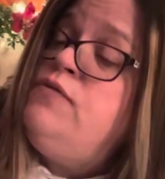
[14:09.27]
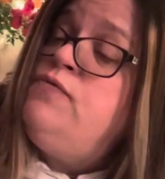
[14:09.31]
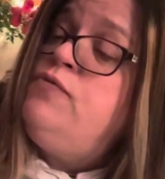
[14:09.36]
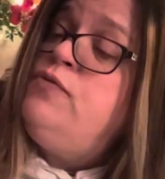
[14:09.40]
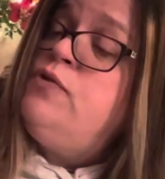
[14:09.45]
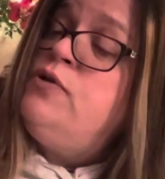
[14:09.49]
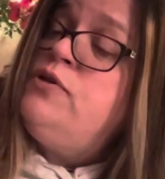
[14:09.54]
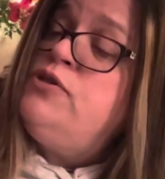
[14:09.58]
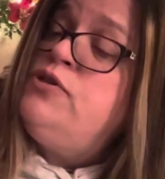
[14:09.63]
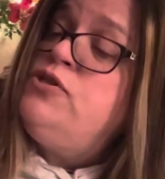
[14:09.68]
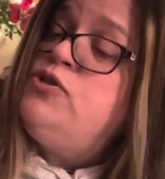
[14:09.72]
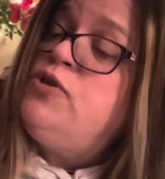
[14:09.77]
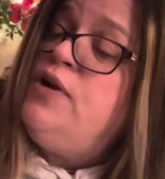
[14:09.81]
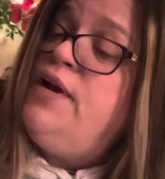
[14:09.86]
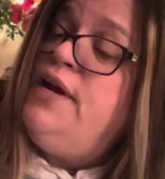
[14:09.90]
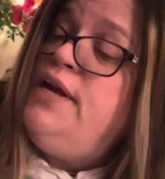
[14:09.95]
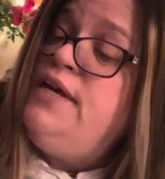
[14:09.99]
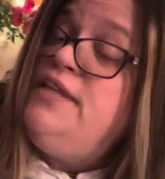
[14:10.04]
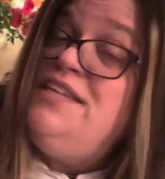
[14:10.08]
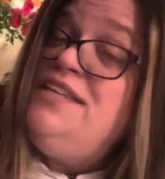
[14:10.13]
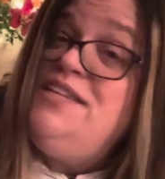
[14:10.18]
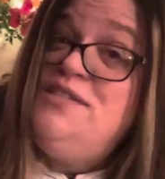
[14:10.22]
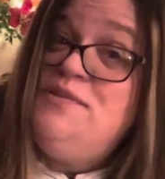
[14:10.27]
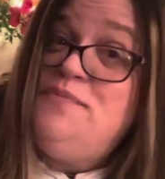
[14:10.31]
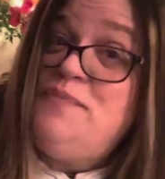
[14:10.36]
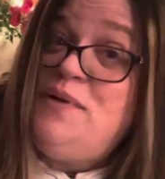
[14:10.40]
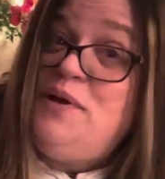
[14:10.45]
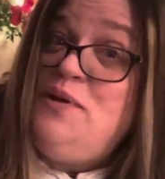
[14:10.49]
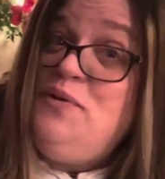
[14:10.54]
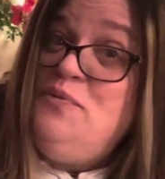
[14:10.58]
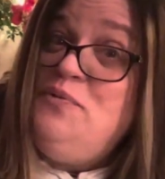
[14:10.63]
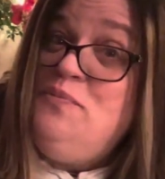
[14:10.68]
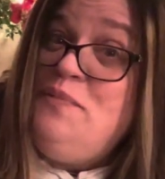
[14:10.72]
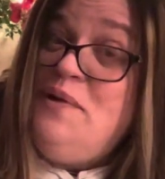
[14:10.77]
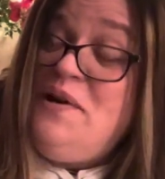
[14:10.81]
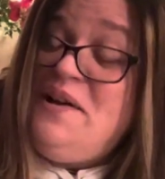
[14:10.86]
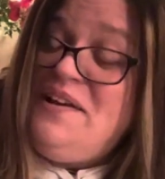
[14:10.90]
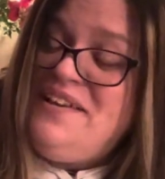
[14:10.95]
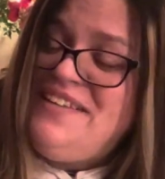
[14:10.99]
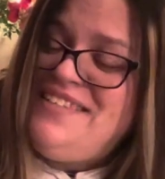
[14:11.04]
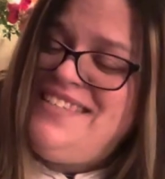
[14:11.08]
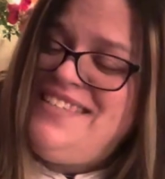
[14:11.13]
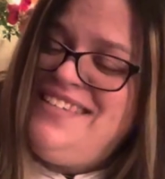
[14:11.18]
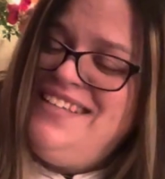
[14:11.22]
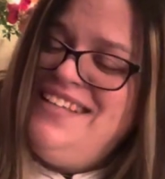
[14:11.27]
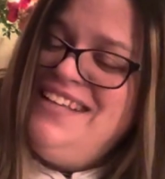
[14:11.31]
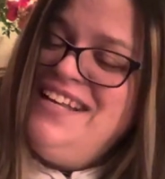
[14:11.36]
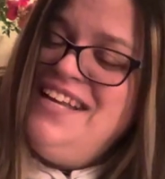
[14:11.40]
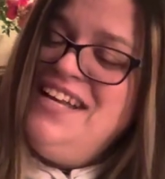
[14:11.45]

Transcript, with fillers: forward to trying these in my new mugs.